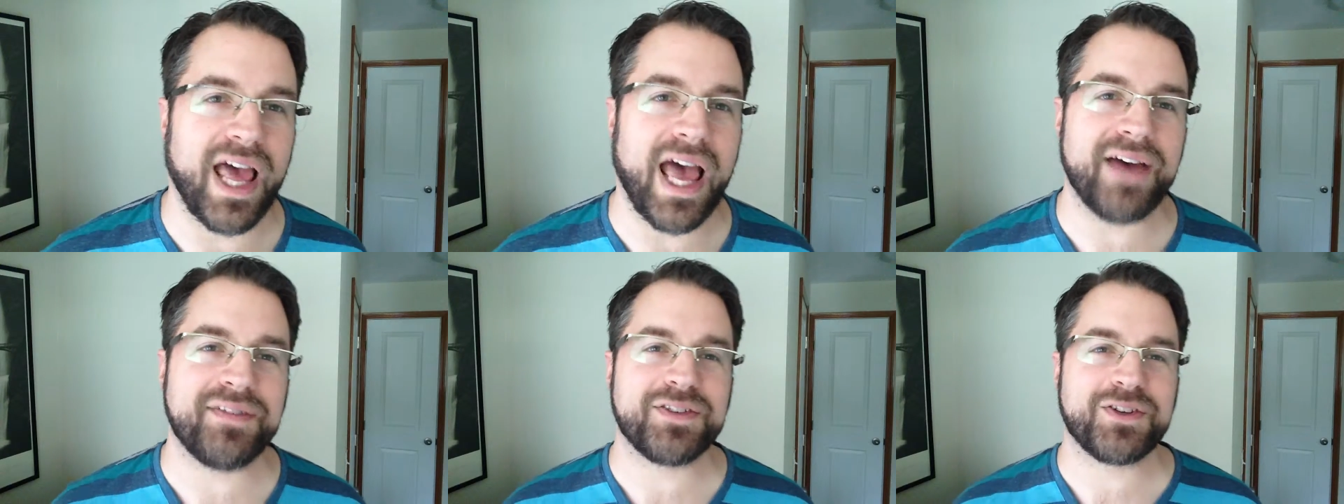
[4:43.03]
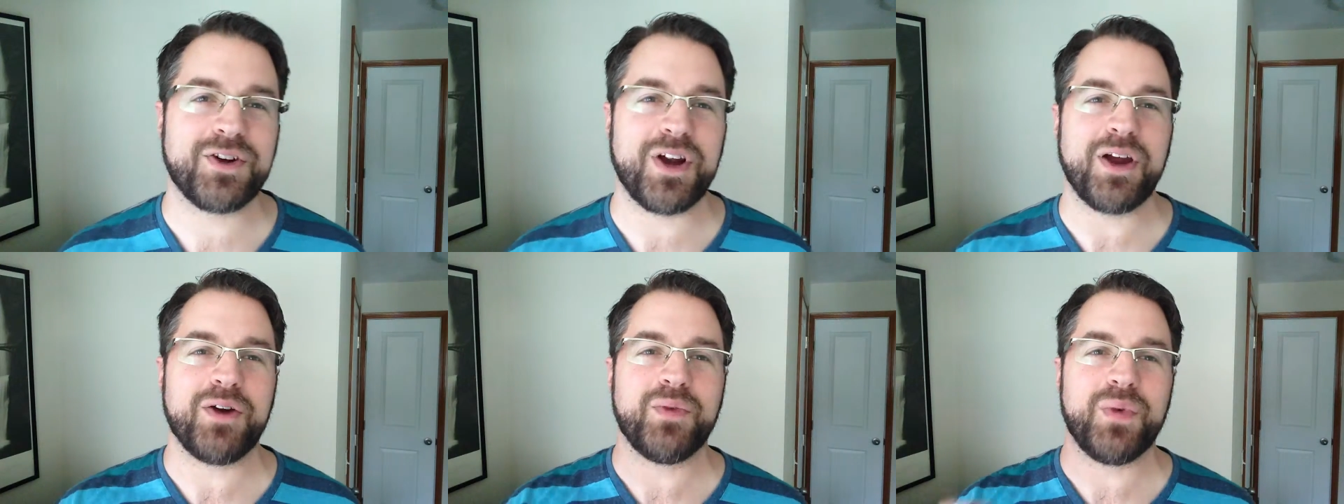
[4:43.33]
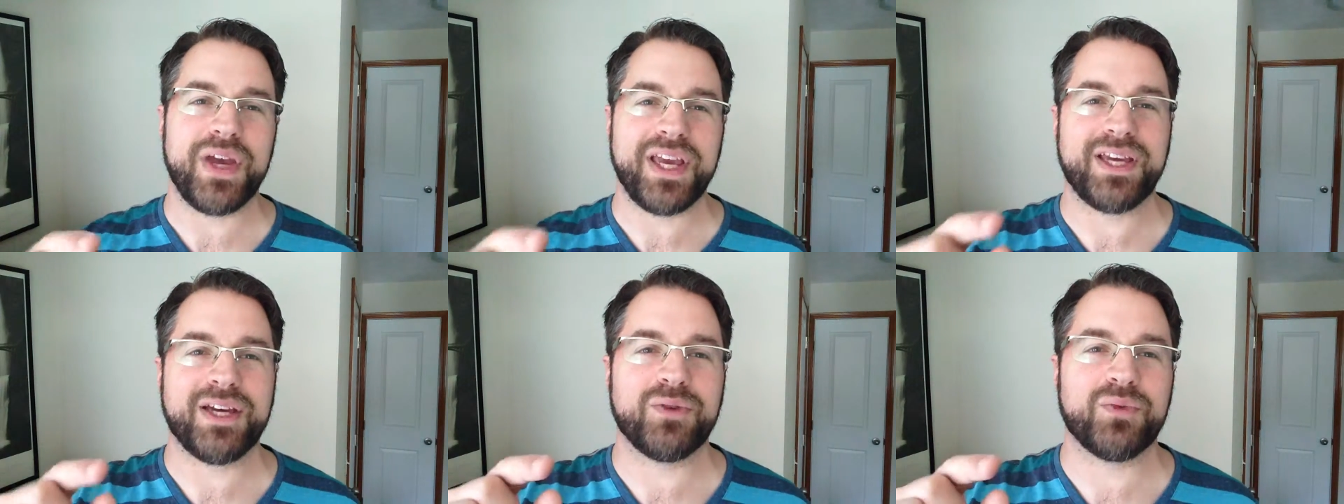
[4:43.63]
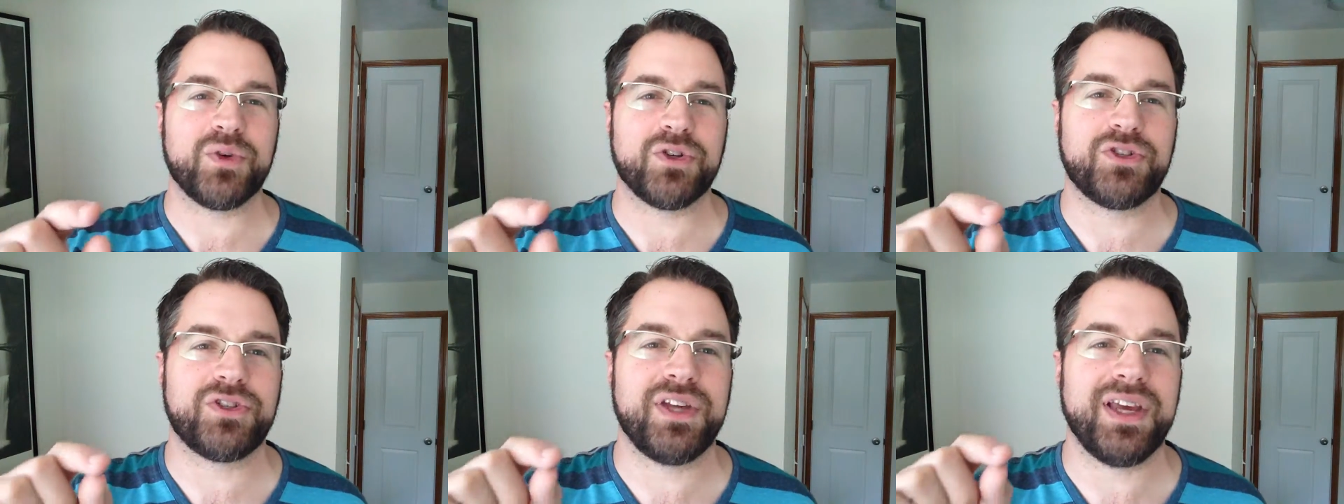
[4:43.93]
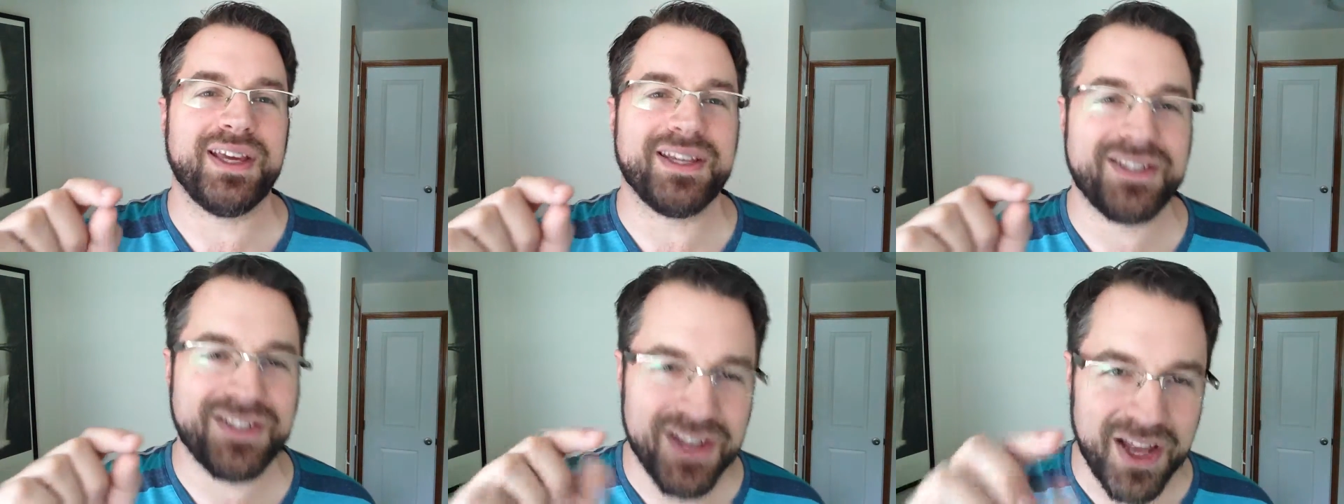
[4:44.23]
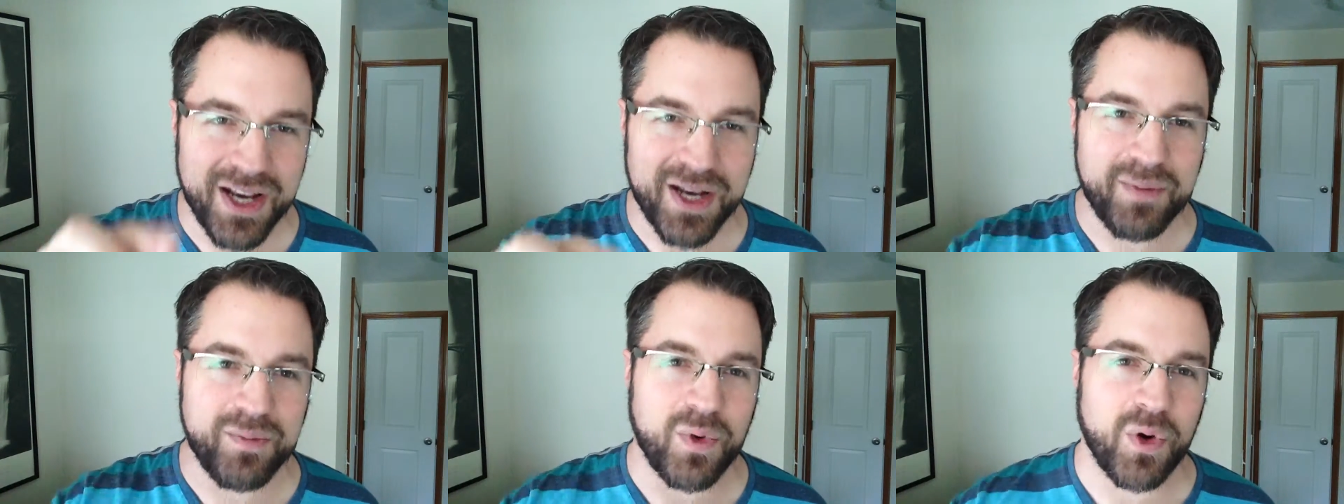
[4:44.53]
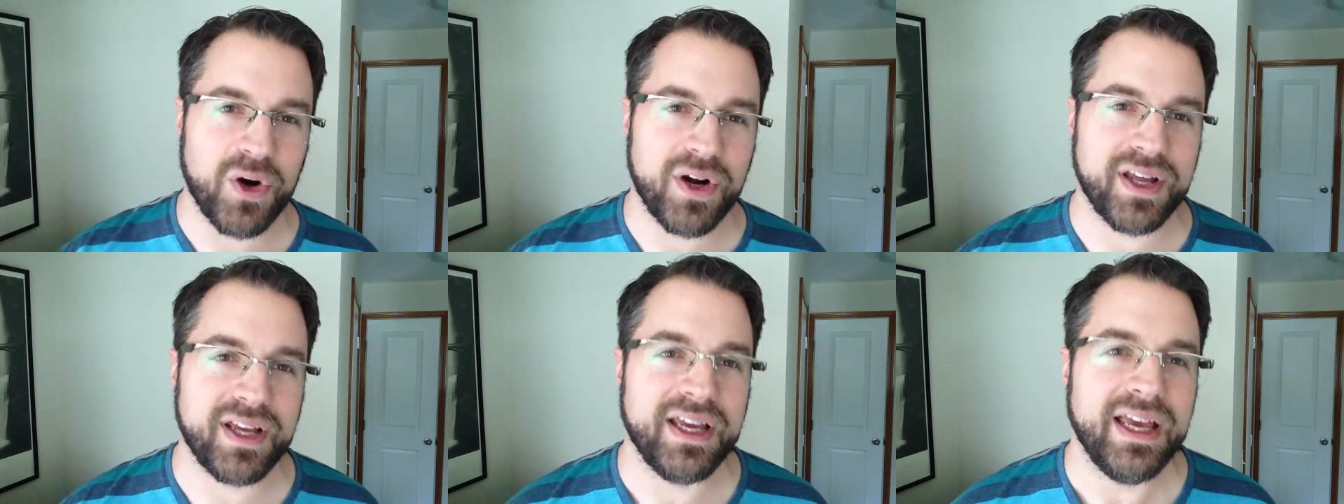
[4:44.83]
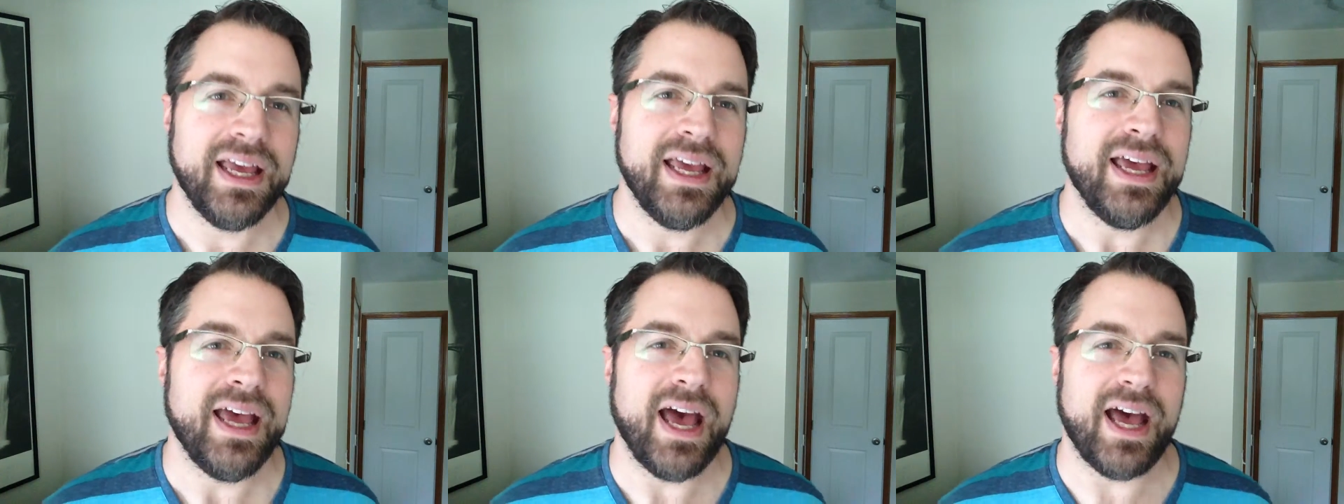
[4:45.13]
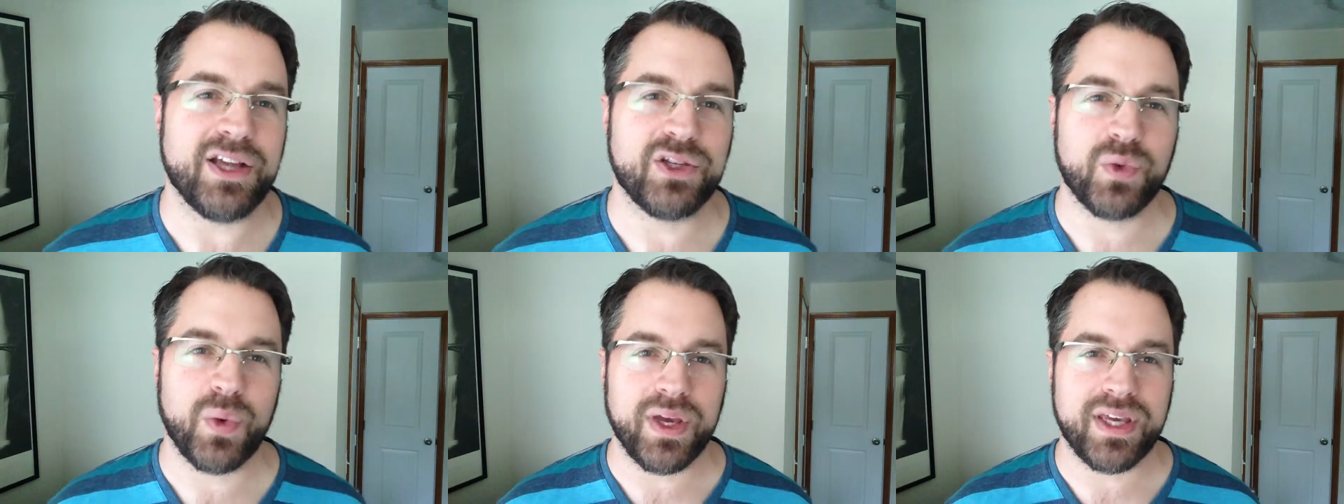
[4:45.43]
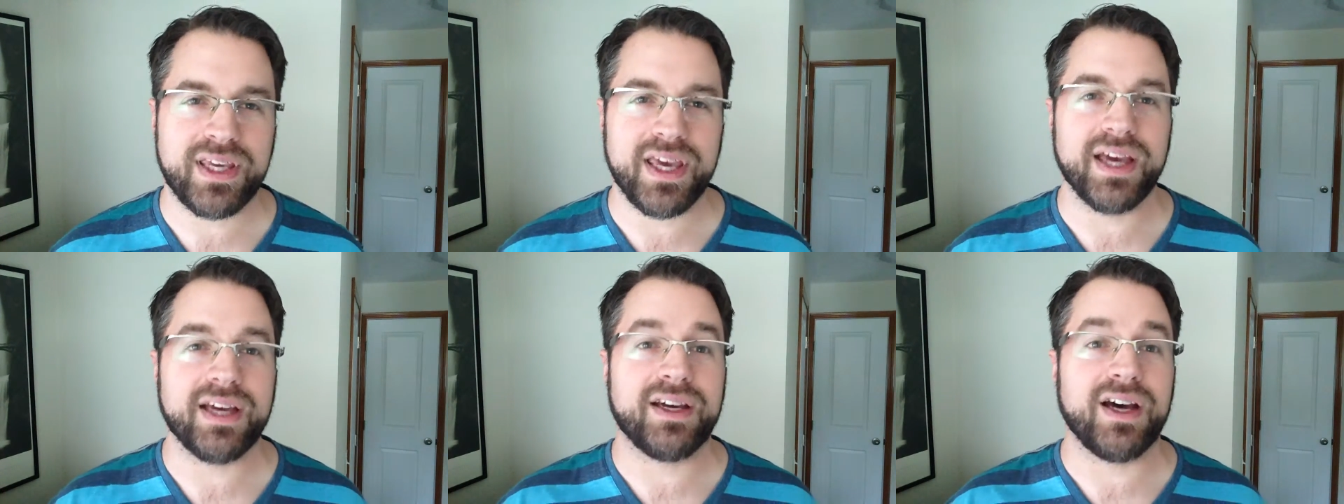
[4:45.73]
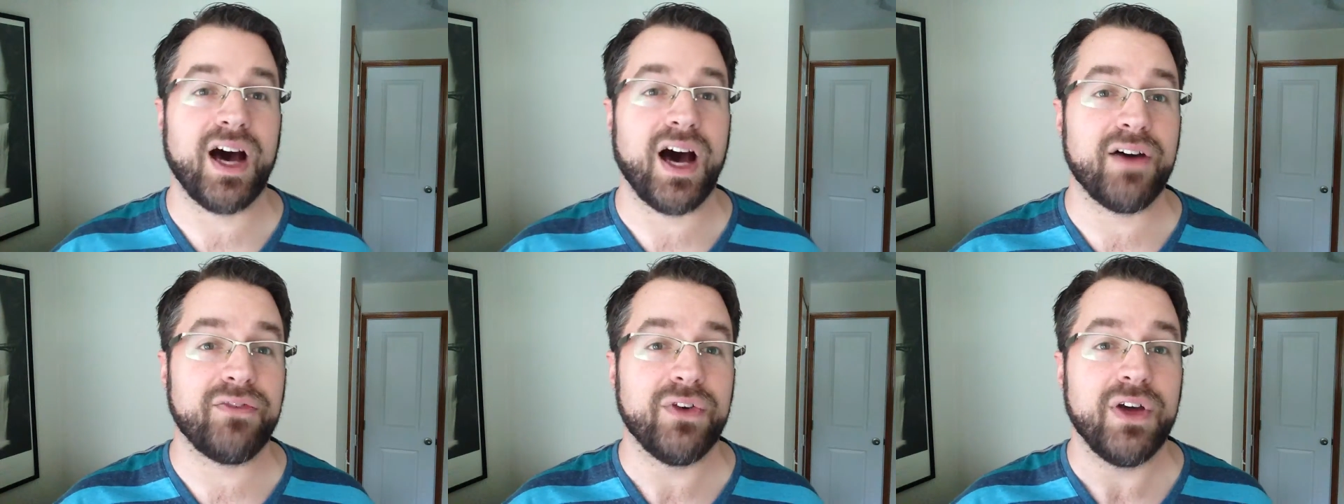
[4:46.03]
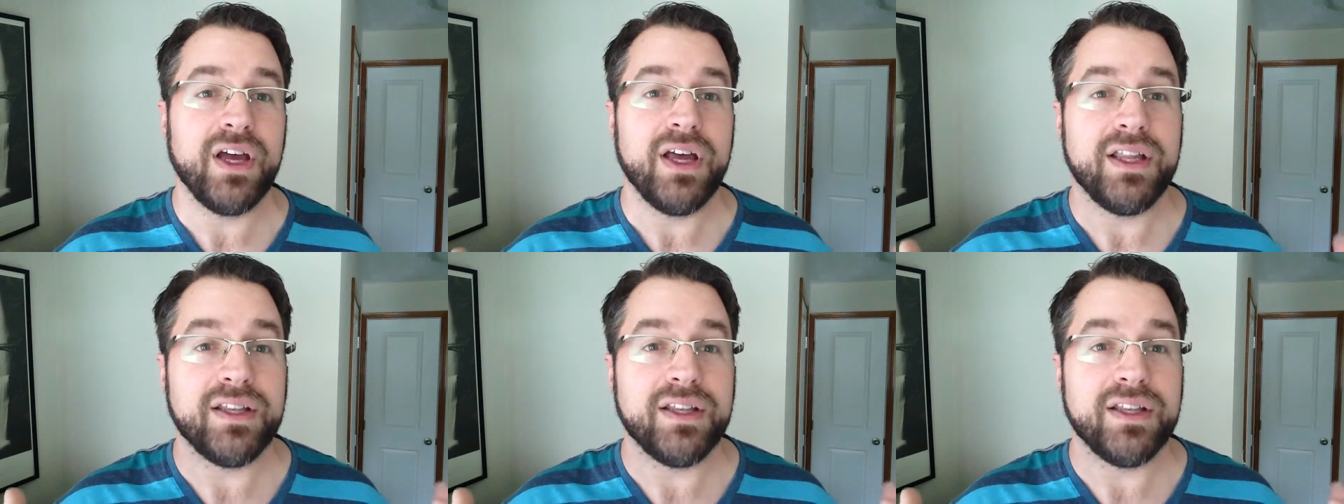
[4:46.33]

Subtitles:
Have a great weekend. We'll see you Sunday morning as we kick off